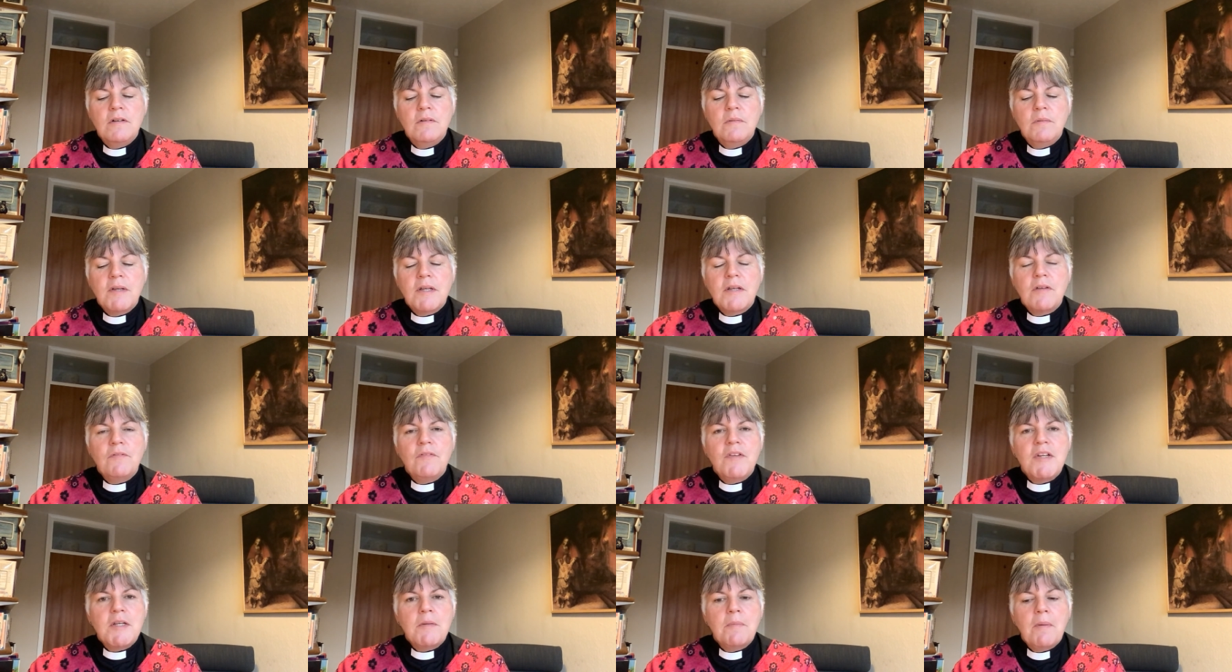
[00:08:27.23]
You can
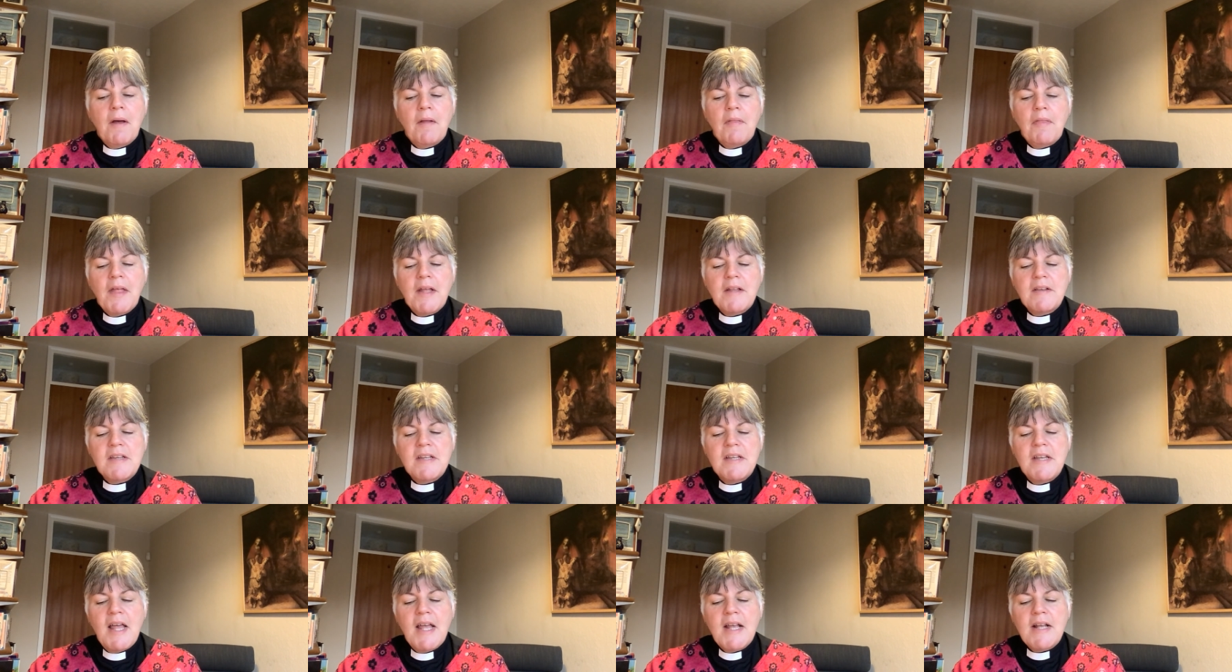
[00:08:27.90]
read about that
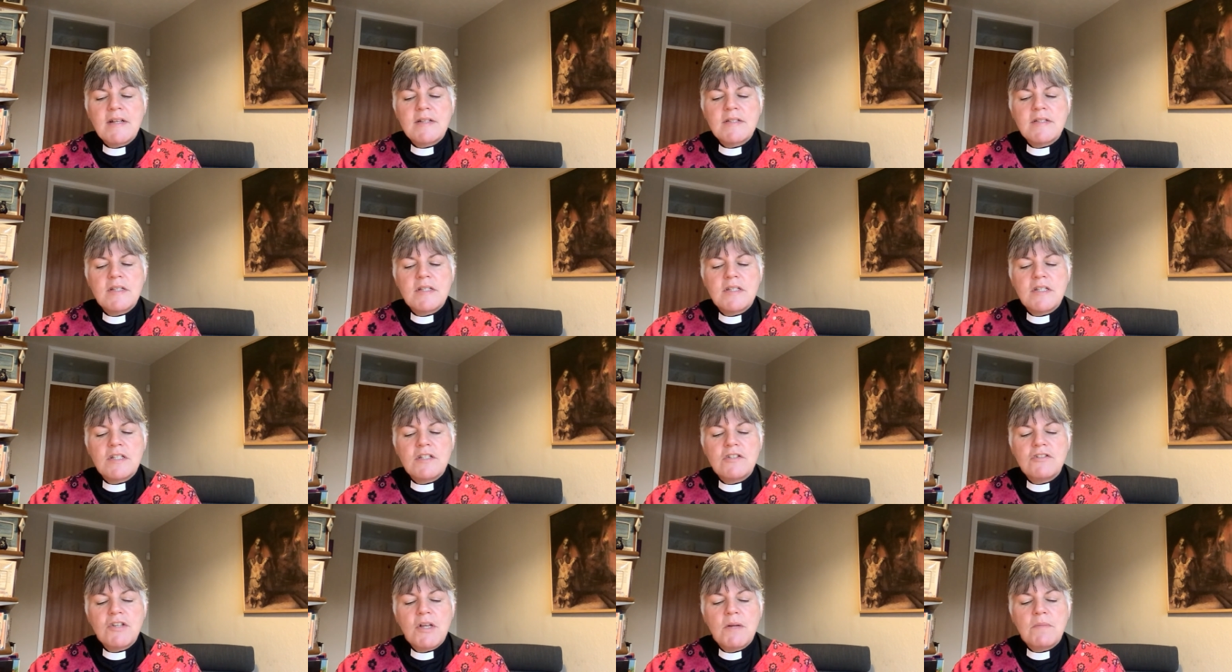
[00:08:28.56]
in
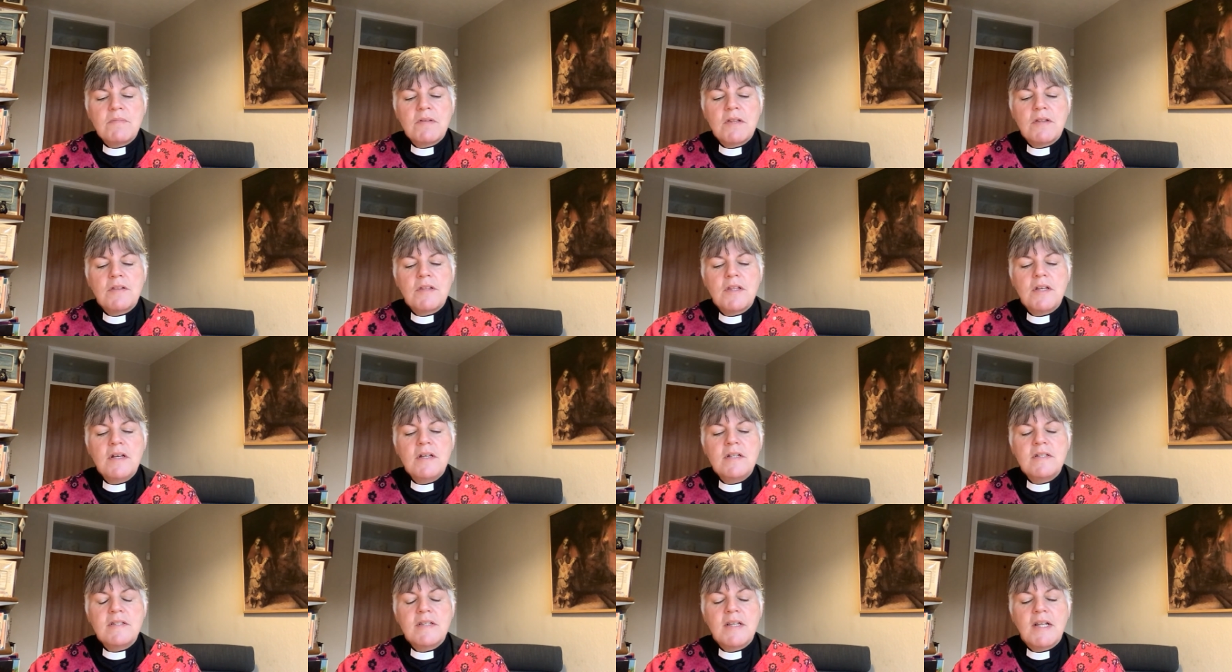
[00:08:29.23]
Exodus chapter
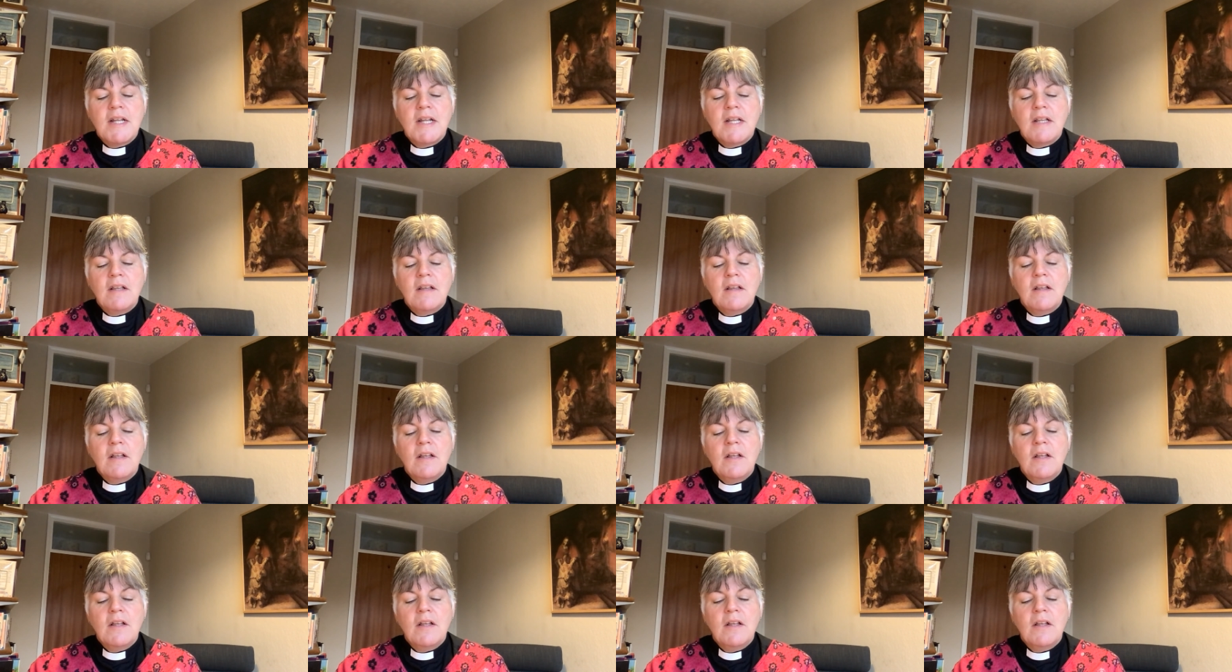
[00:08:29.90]
13.